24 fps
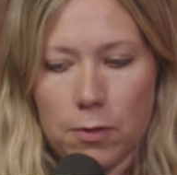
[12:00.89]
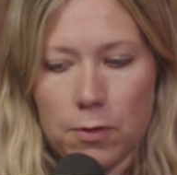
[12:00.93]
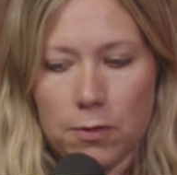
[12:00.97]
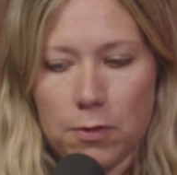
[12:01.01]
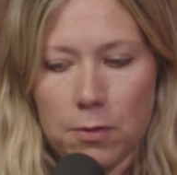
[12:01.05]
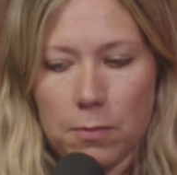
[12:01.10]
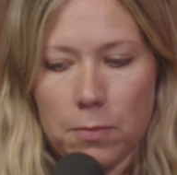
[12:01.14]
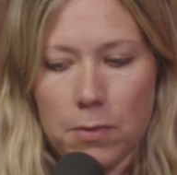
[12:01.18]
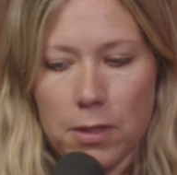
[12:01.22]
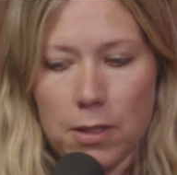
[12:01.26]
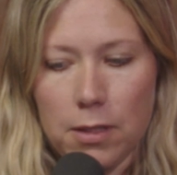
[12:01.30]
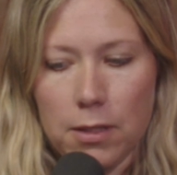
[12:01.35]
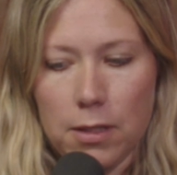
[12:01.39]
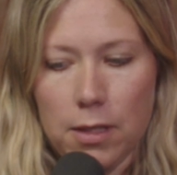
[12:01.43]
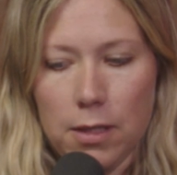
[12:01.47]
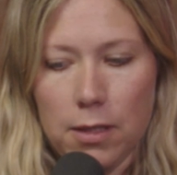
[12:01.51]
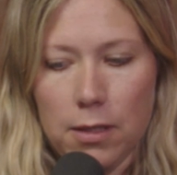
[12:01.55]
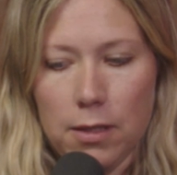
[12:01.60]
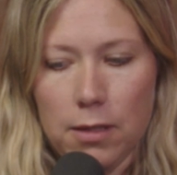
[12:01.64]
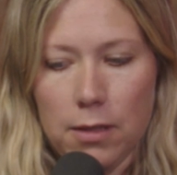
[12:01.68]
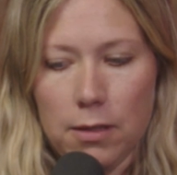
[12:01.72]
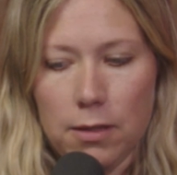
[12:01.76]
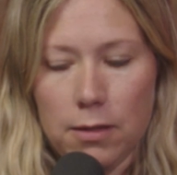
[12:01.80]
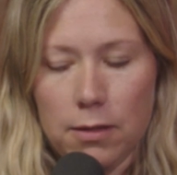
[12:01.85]
for something
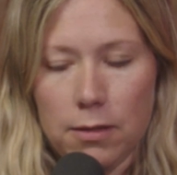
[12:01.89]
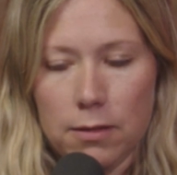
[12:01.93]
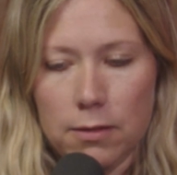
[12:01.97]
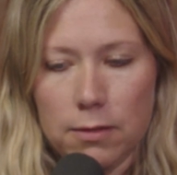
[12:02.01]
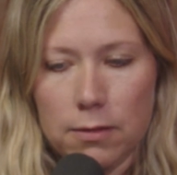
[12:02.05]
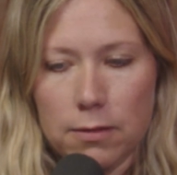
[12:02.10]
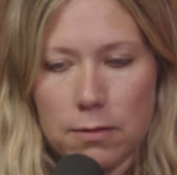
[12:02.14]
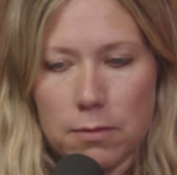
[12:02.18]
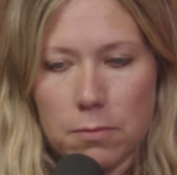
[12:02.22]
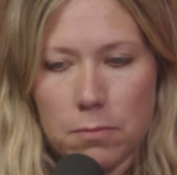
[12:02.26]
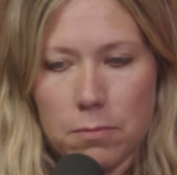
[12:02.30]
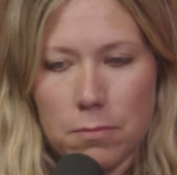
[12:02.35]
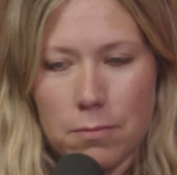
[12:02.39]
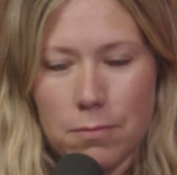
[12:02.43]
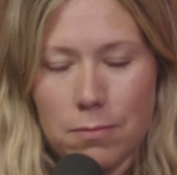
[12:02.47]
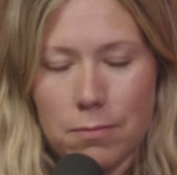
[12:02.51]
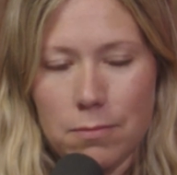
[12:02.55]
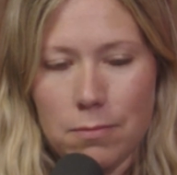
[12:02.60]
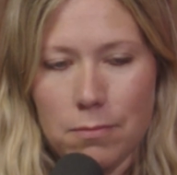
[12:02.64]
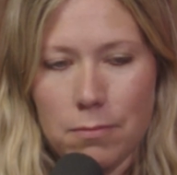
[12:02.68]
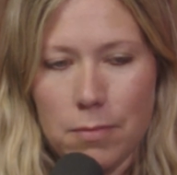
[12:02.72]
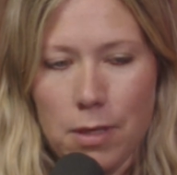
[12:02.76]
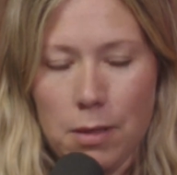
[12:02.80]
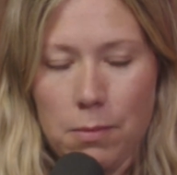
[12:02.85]
that is
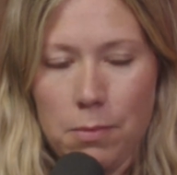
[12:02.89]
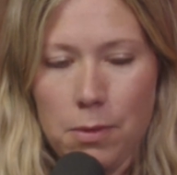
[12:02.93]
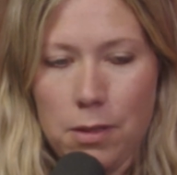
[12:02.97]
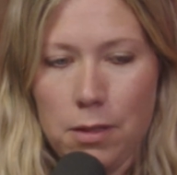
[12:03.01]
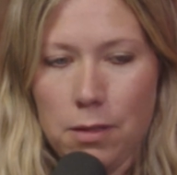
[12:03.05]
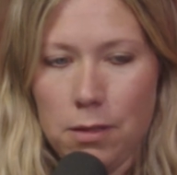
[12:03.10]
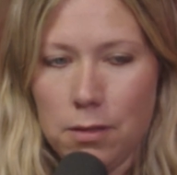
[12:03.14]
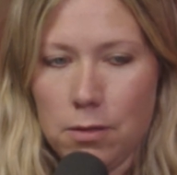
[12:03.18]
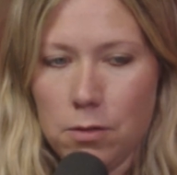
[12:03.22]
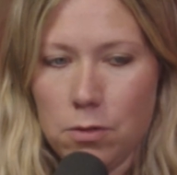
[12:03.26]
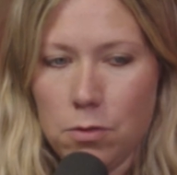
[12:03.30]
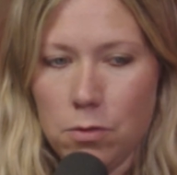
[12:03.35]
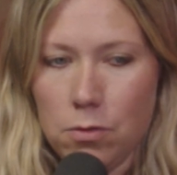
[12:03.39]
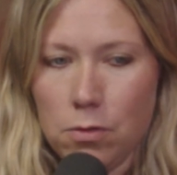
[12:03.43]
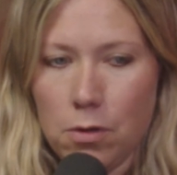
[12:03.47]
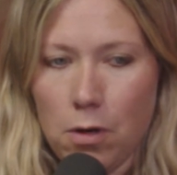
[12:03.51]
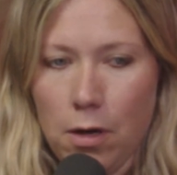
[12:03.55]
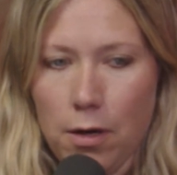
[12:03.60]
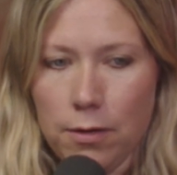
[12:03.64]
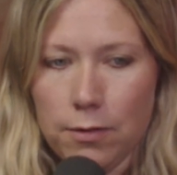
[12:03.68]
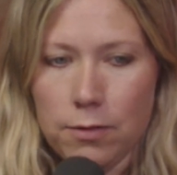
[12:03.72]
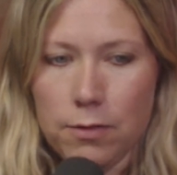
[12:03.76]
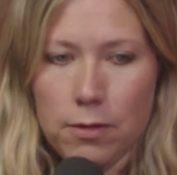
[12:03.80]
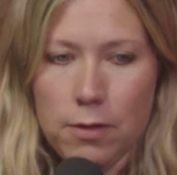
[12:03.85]
maybe too
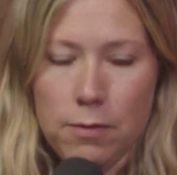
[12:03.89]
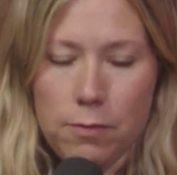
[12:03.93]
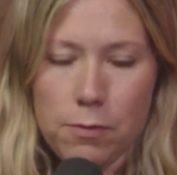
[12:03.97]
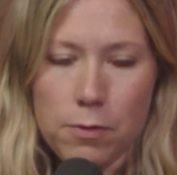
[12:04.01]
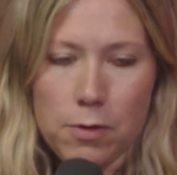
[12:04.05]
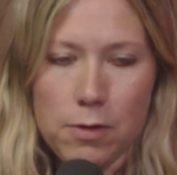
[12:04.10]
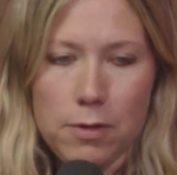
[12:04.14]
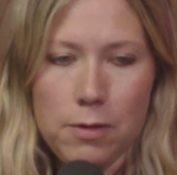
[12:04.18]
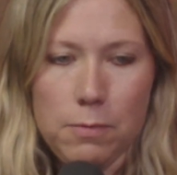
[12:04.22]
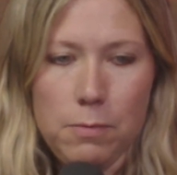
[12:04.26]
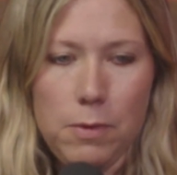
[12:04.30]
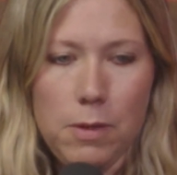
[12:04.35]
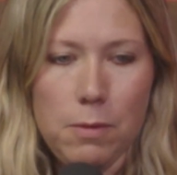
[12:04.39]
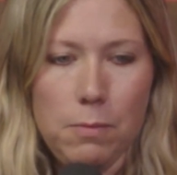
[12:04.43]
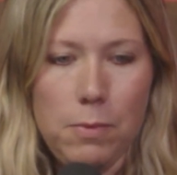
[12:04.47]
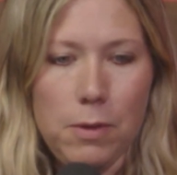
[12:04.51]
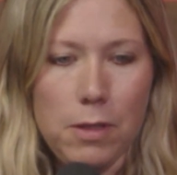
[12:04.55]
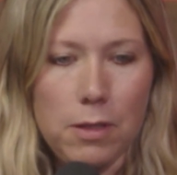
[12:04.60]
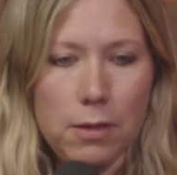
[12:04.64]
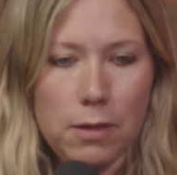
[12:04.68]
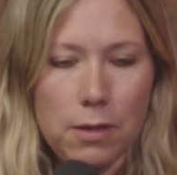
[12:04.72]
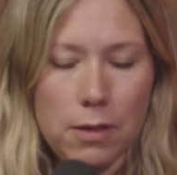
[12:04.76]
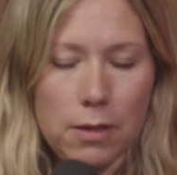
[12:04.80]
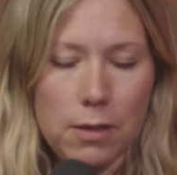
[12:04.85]
costly for it to be
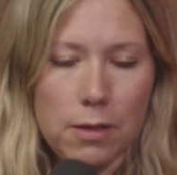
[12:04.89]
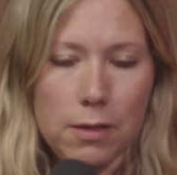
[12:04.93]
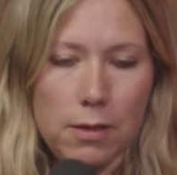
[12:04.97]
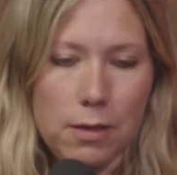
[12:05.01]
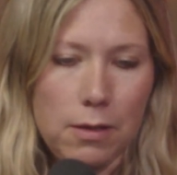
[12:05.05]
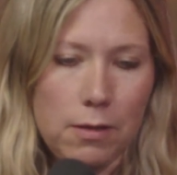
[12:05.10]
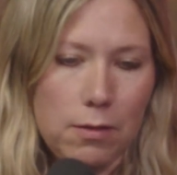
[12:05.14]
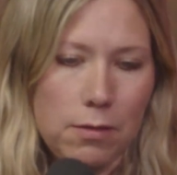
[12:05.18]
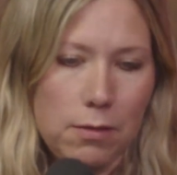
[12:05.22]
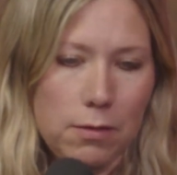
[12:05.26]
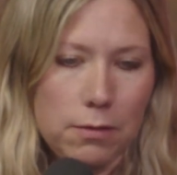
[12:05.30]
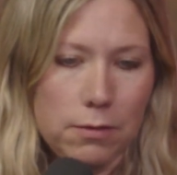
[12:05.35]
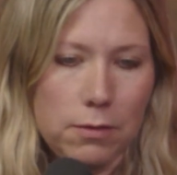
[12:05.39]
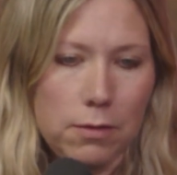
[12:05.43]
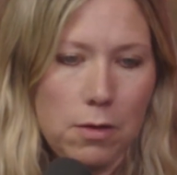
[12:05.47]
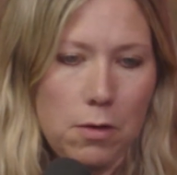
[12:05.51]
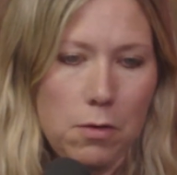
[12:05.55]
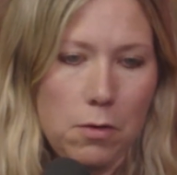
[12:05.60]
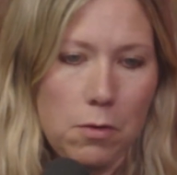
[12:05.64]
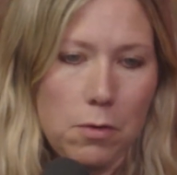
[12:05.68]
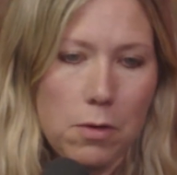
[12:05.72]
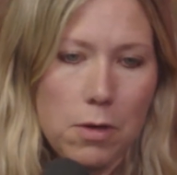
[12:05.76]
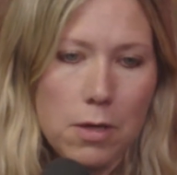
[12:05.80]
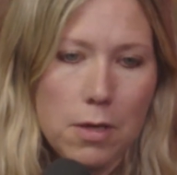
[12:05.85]
appealing, and then
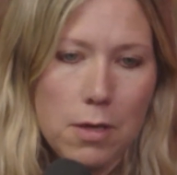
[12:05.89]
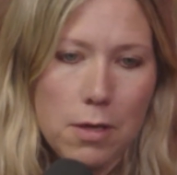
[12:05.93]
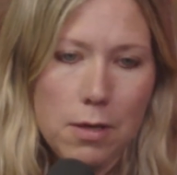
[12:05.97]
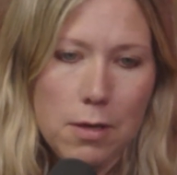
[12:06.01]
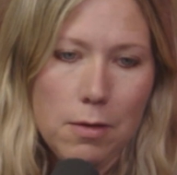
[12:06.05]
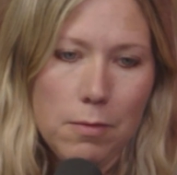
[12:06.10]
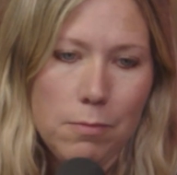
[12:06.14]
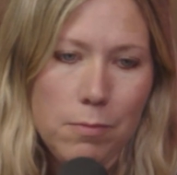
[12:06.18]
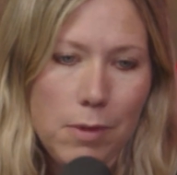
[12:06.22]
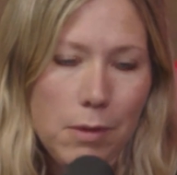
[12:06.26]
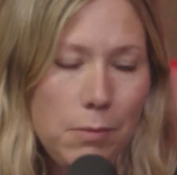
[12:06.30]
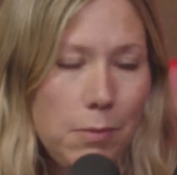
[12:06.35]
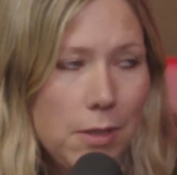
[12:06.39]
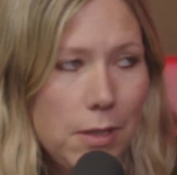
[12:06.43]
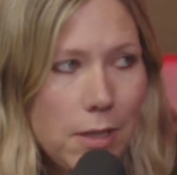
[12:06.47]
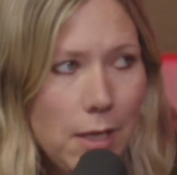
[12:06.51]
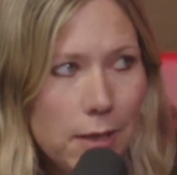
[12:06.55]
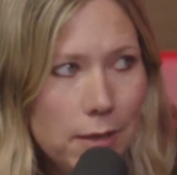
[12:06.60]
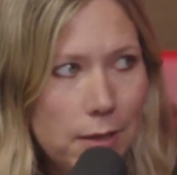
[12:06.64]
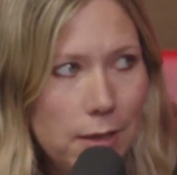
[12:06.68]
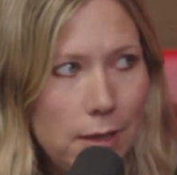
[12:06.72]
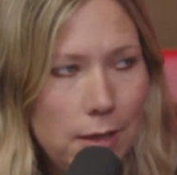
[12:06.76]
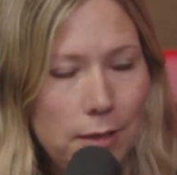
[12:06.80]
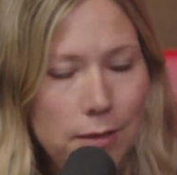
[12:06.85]
also maybe
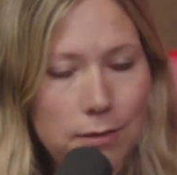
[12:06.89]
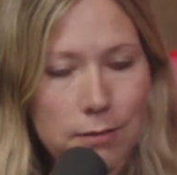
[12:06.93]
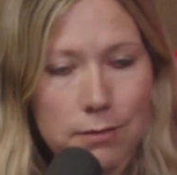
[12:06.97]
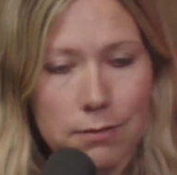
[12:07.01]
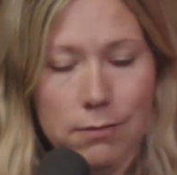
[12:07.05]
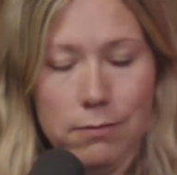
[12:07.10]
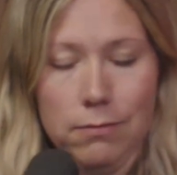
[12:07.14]
not that